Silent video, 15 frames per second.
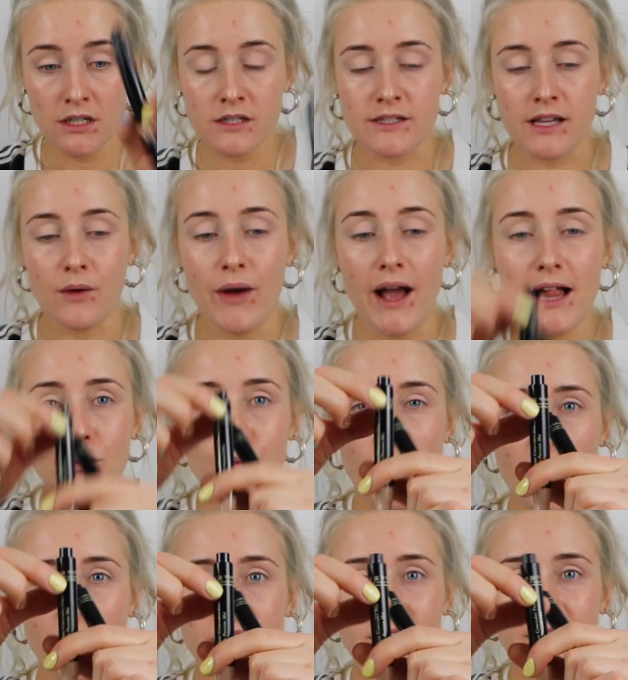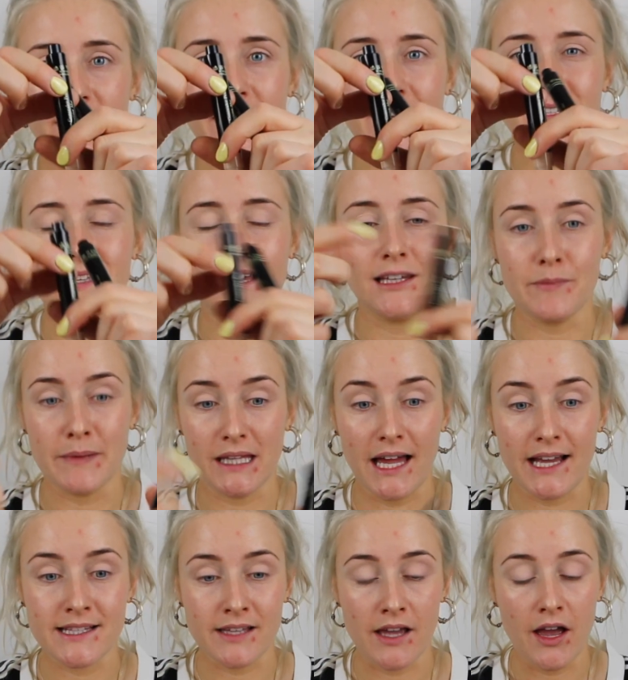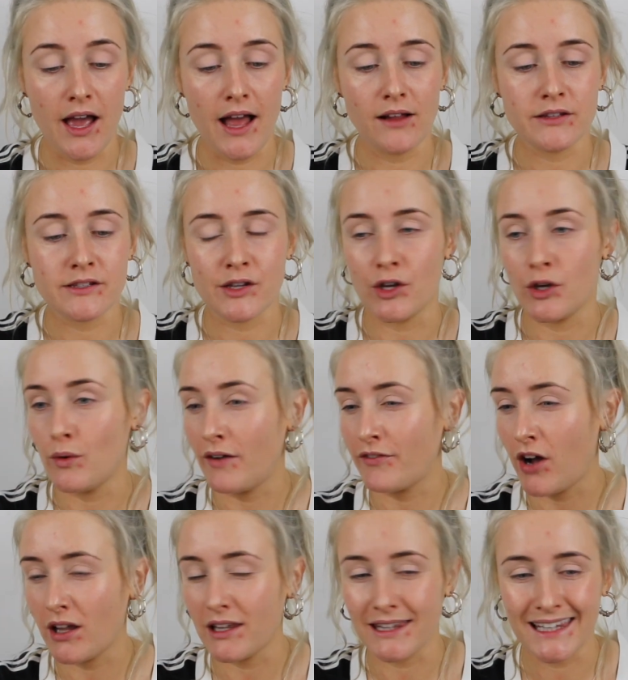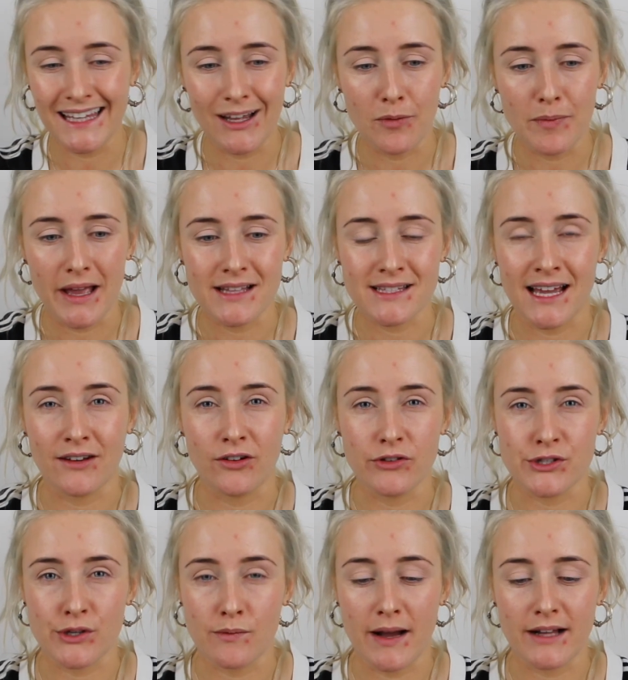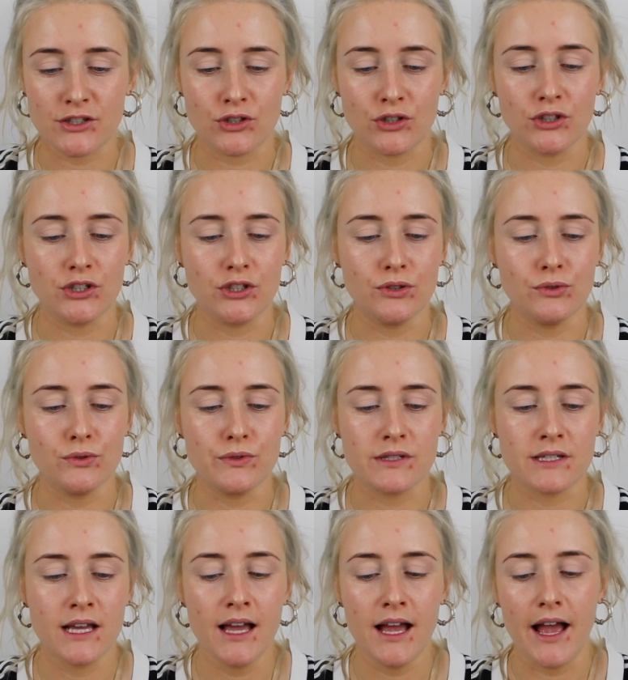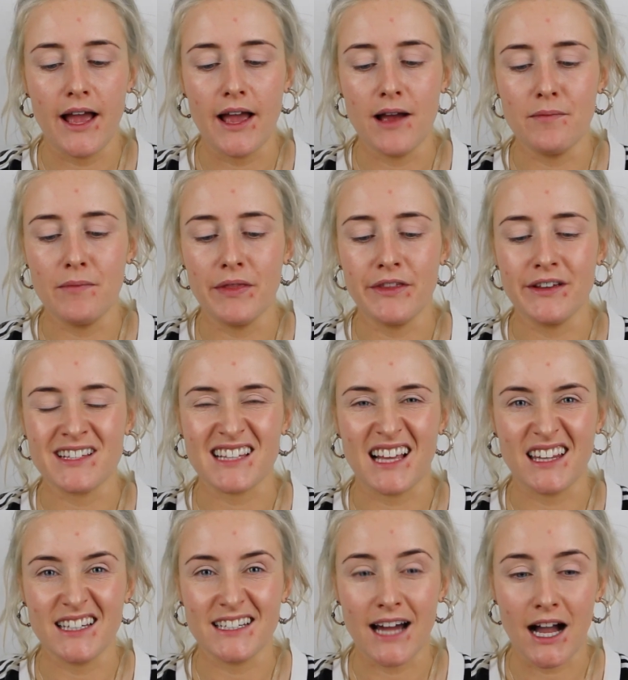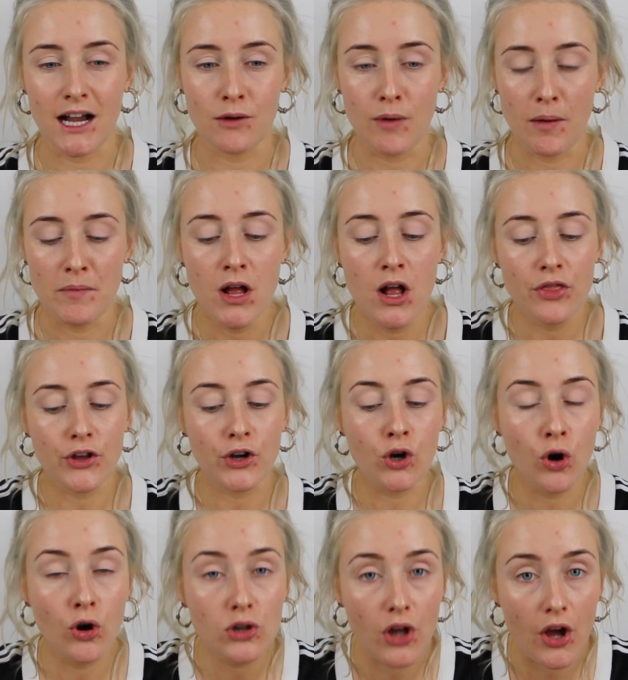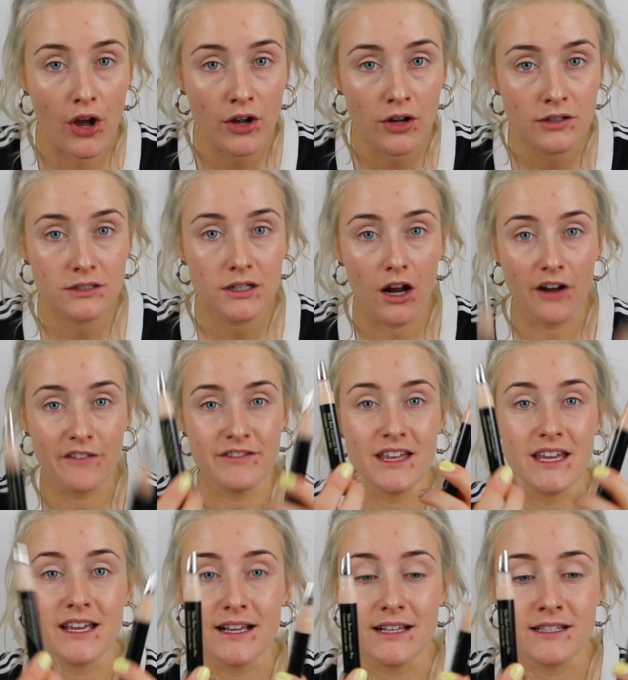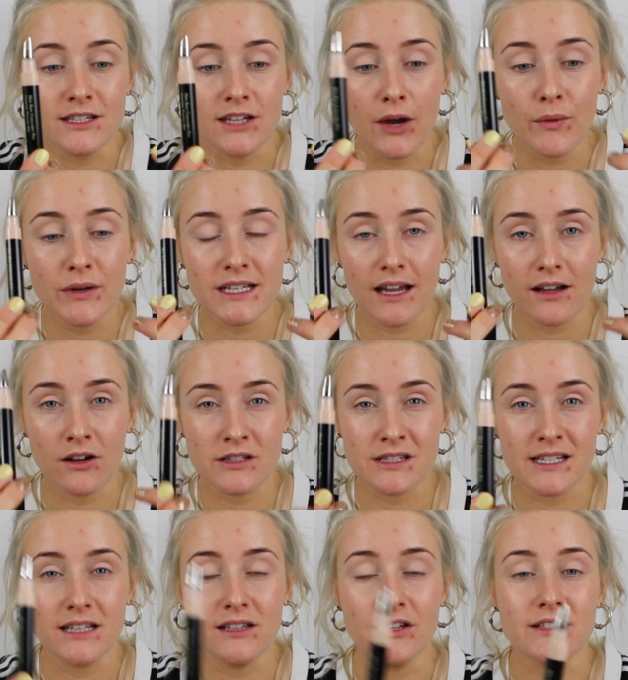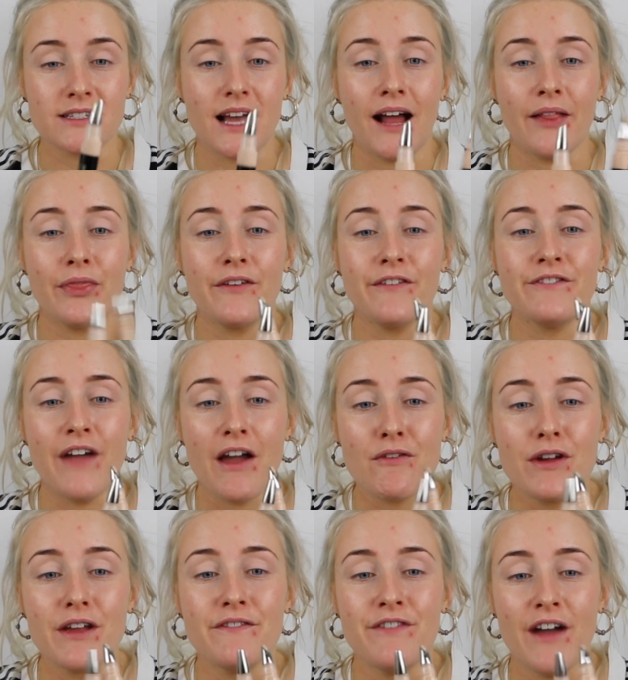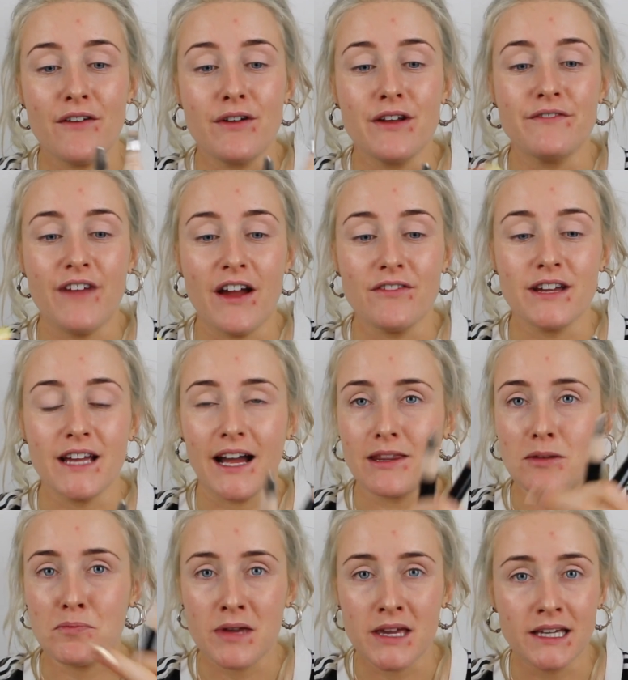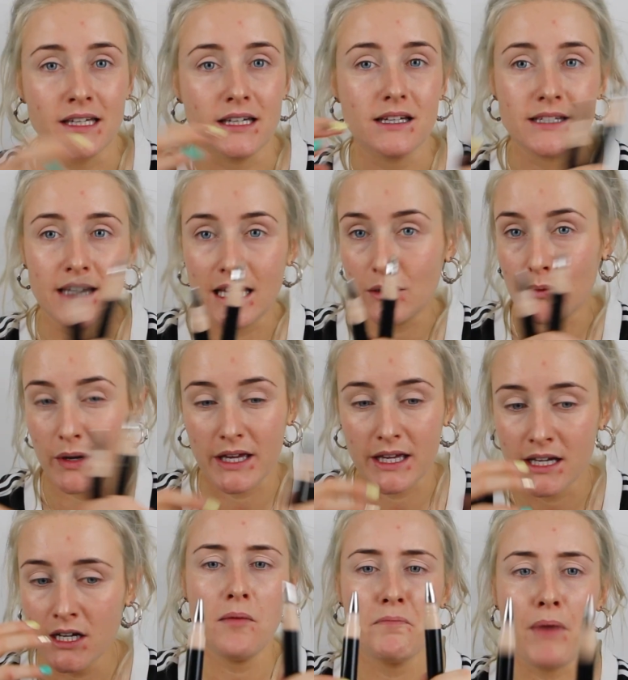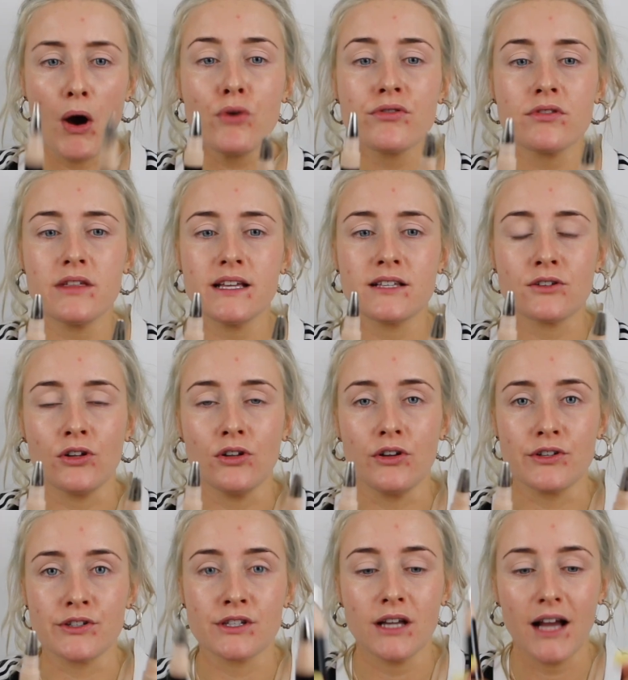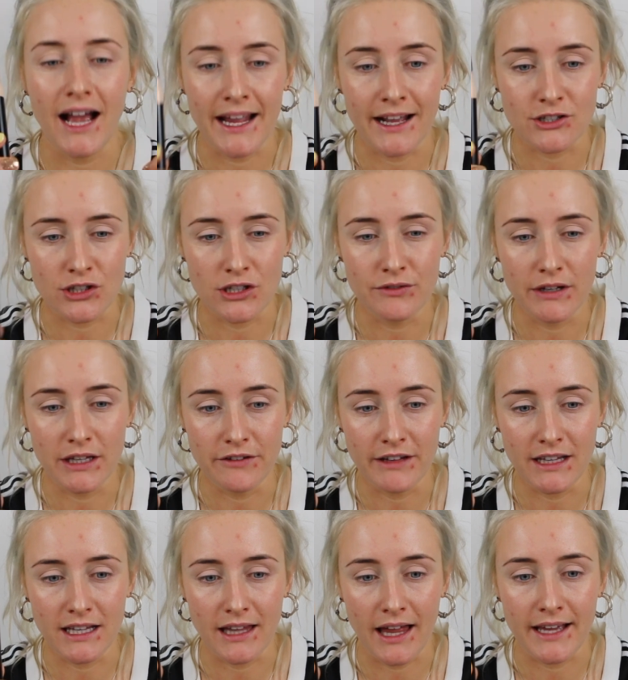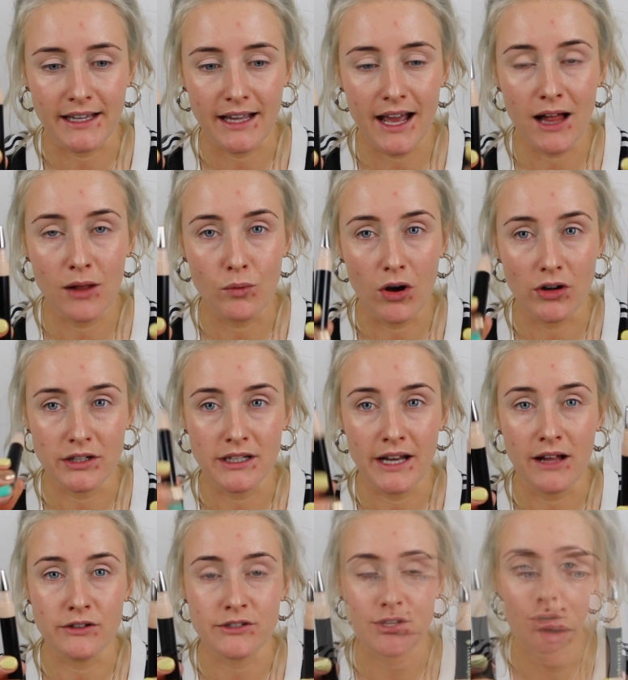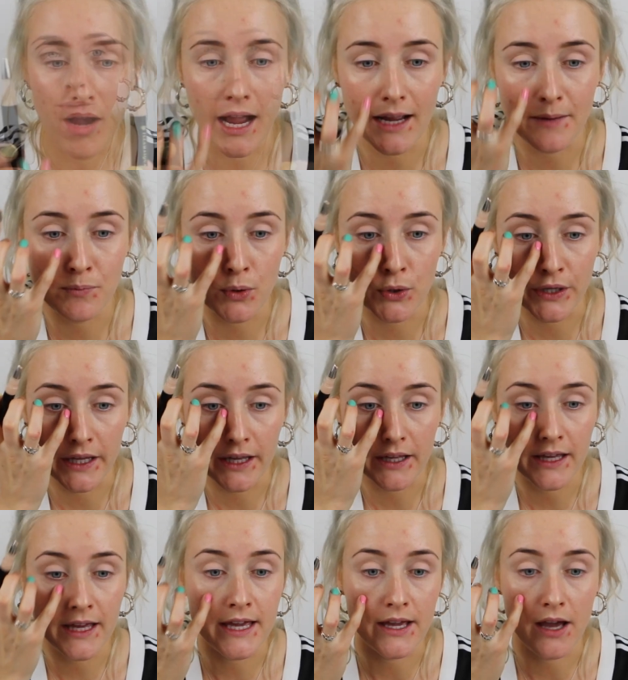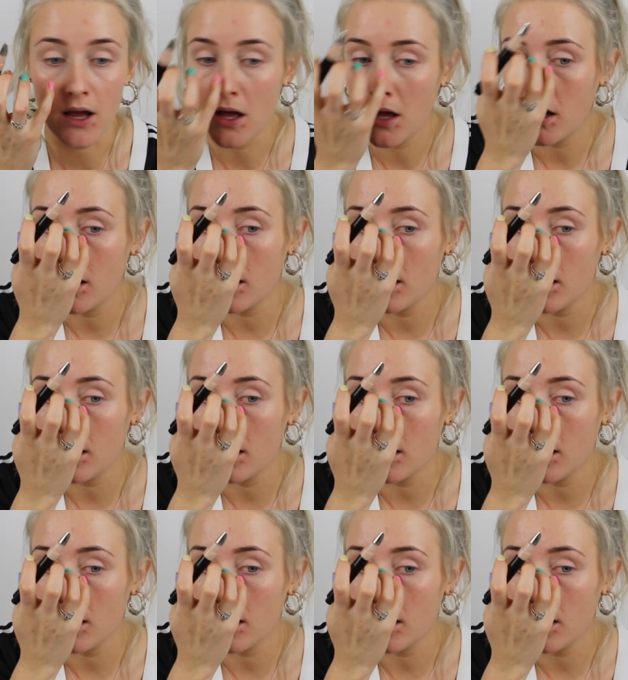So L1 is a little bit lighter, L2 I've got a little bit of tan on, so I'm actually going to use the slightly darker one. The colour of these, you know when you get concealers and they're very either pink, yellowy, both of these colours I actually really like, L1 and L2. I put it here.